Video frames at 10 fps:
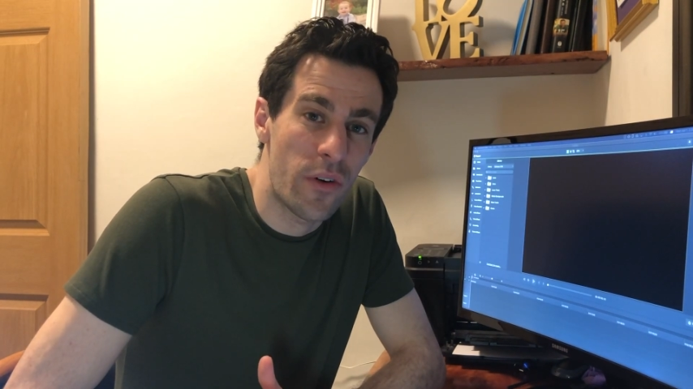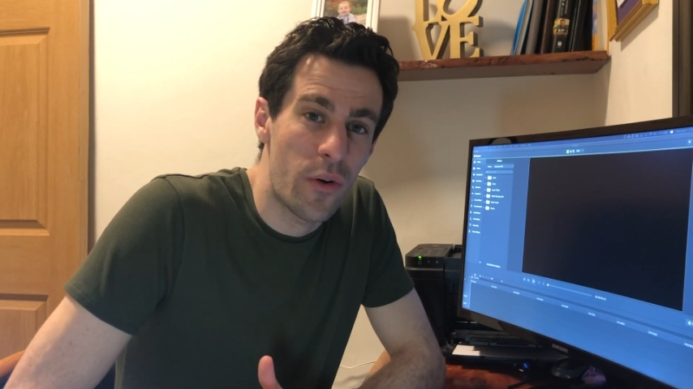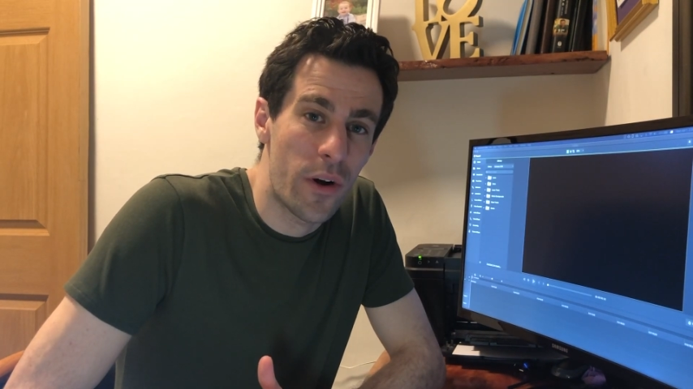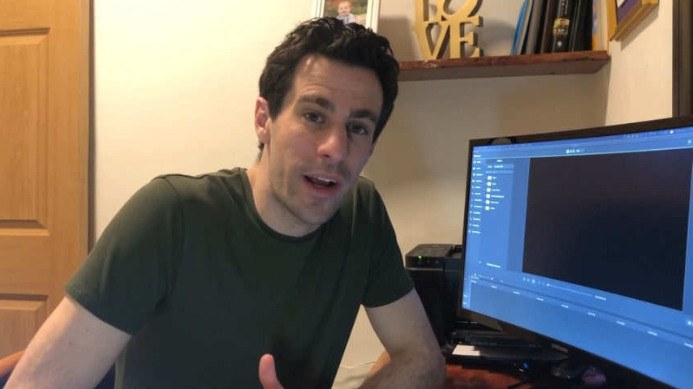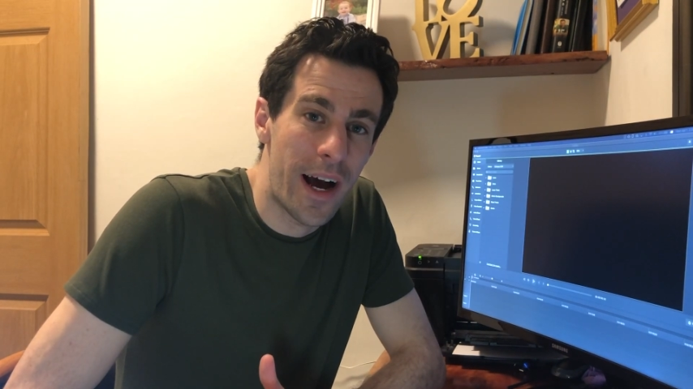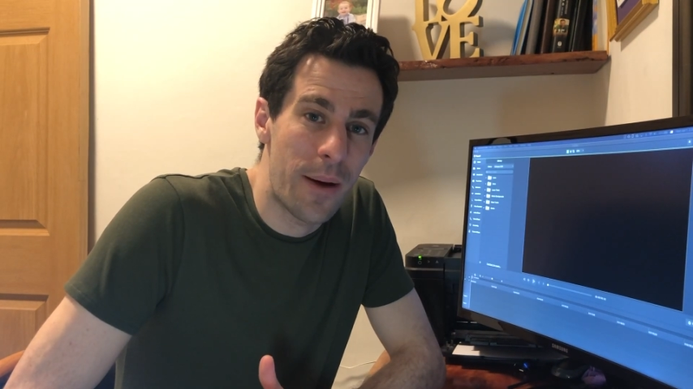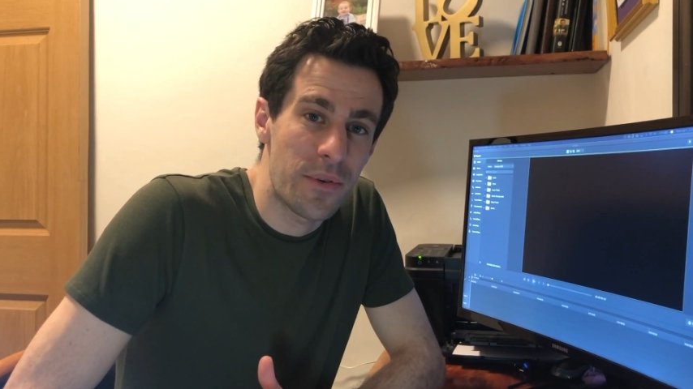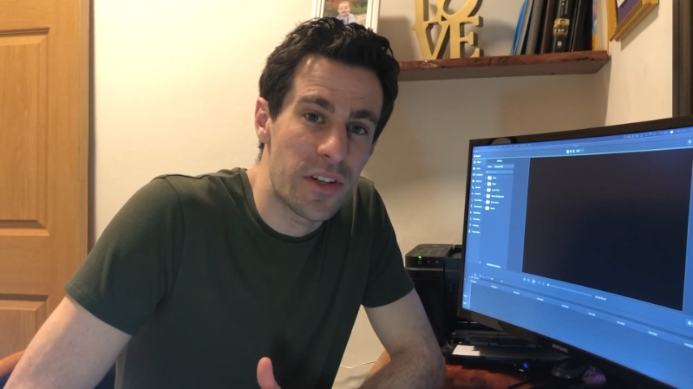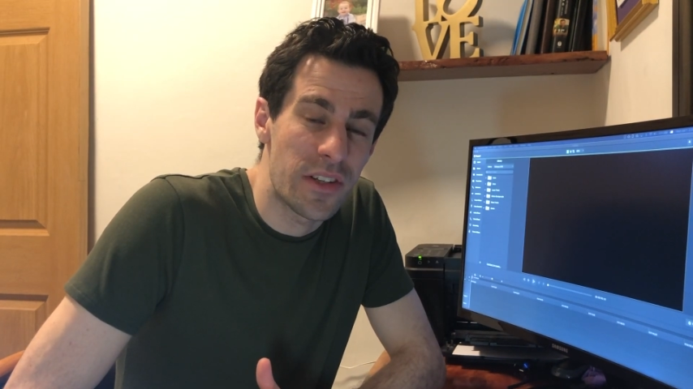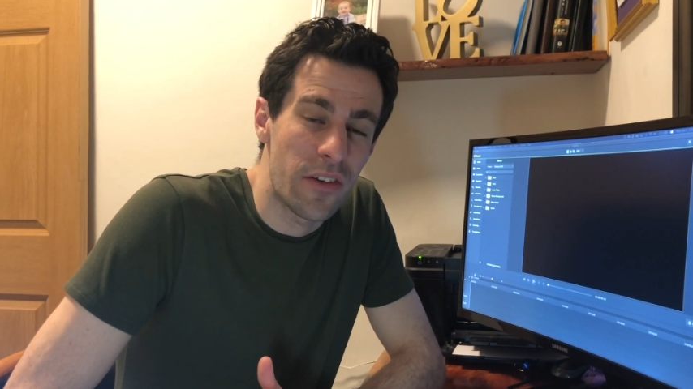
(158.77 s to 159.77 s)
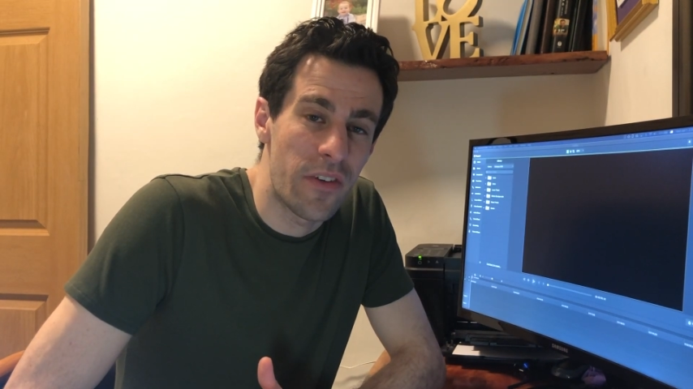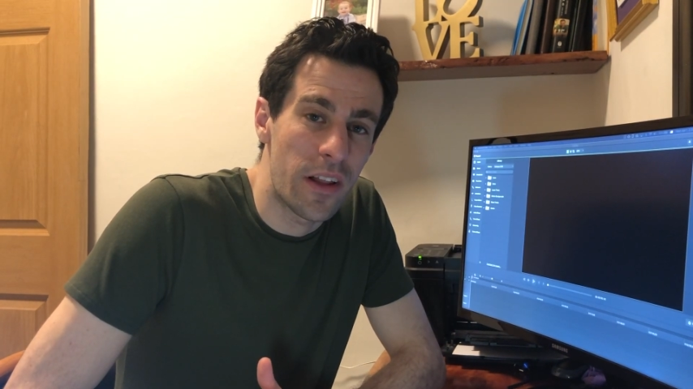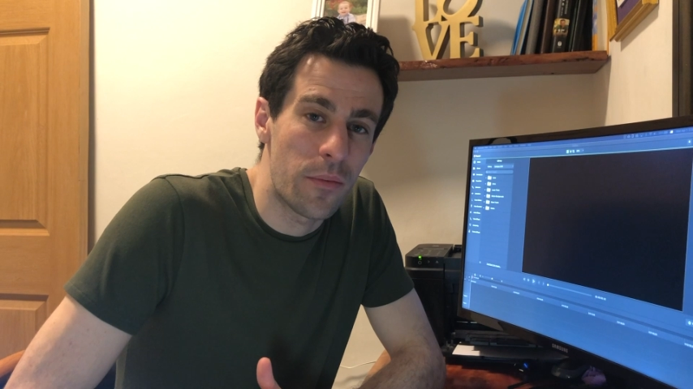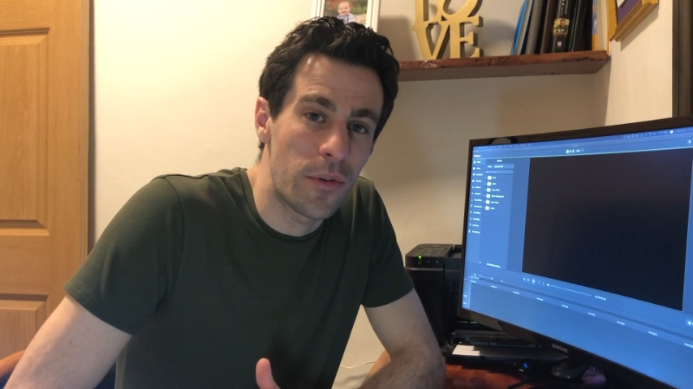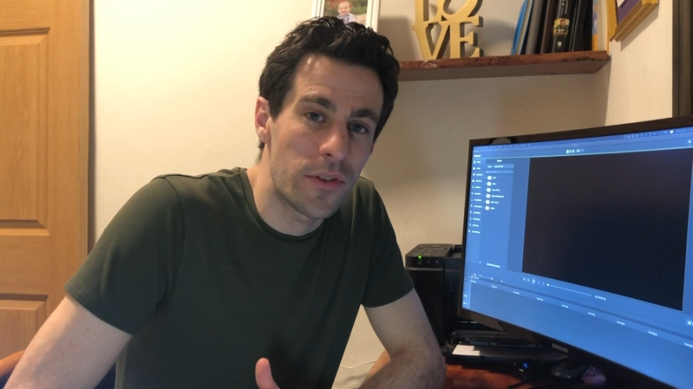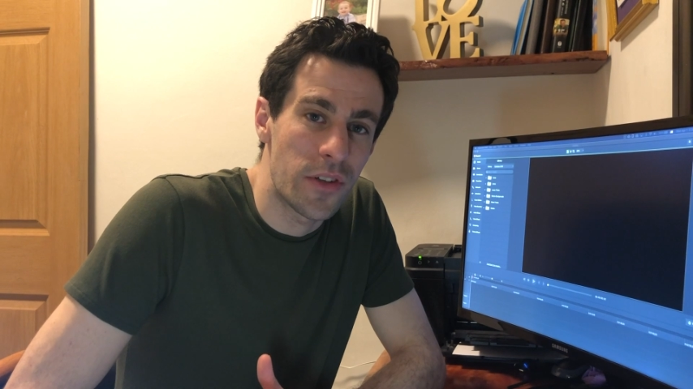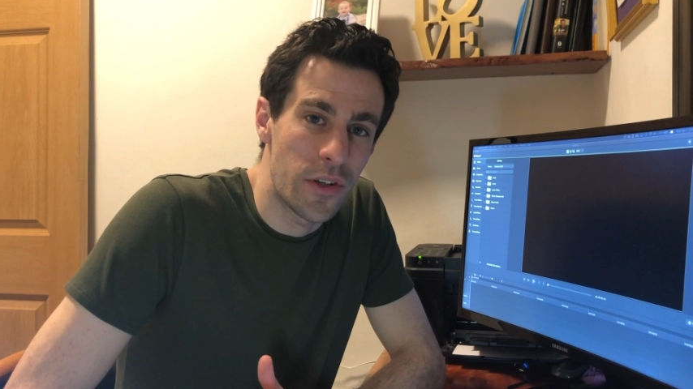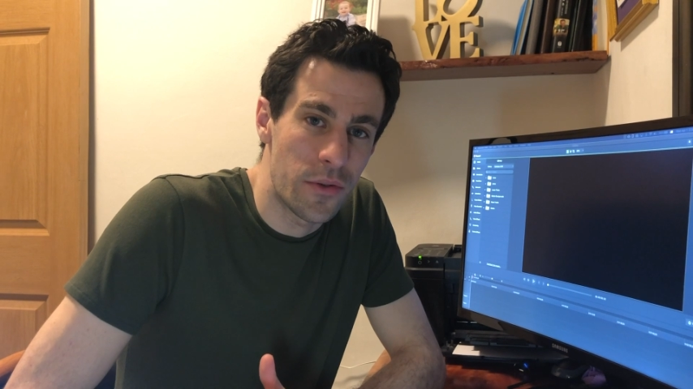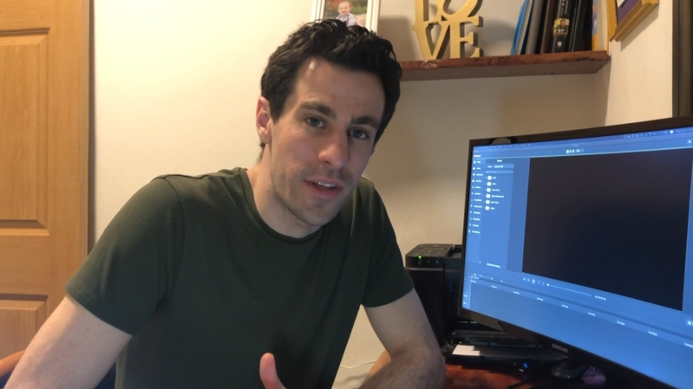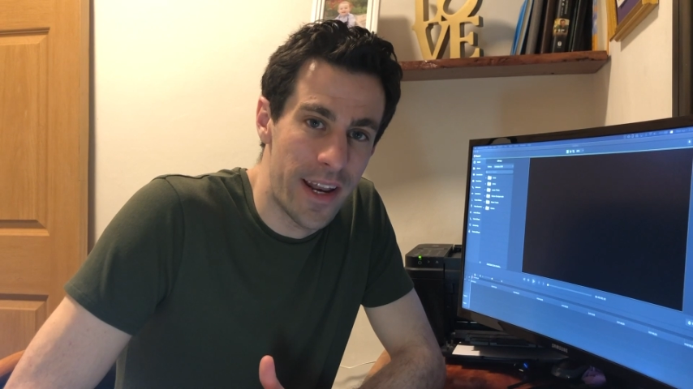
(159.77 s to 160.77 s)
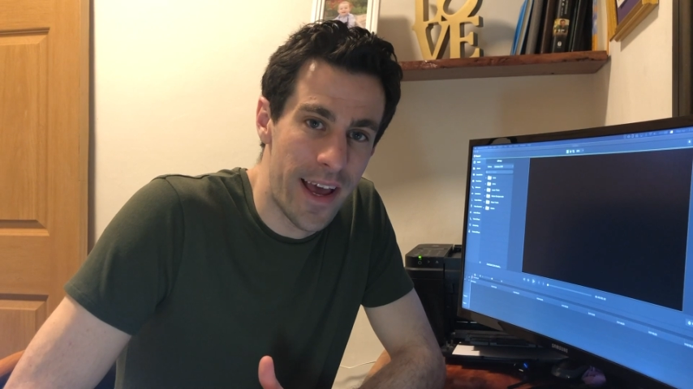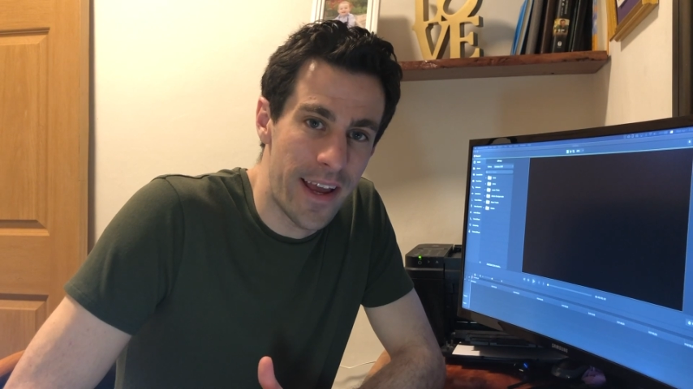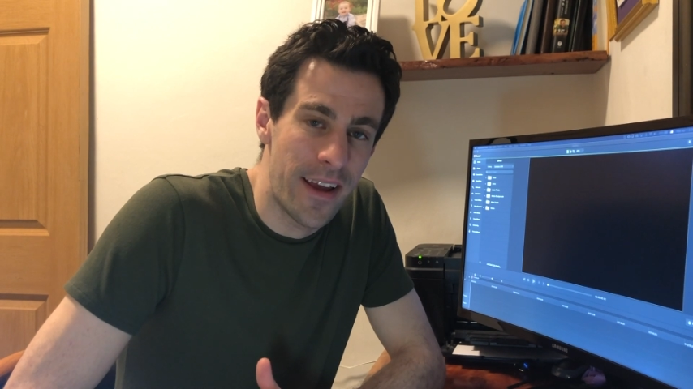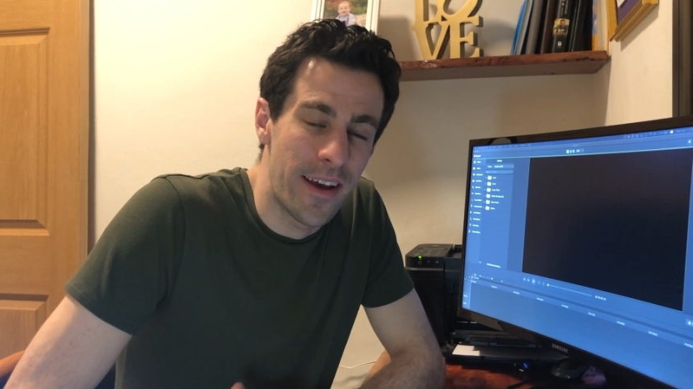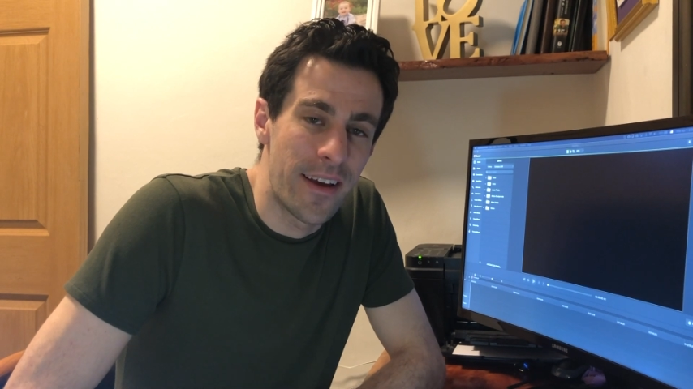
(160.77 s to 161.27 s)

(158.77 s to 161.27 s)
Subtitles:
recording options available to you today.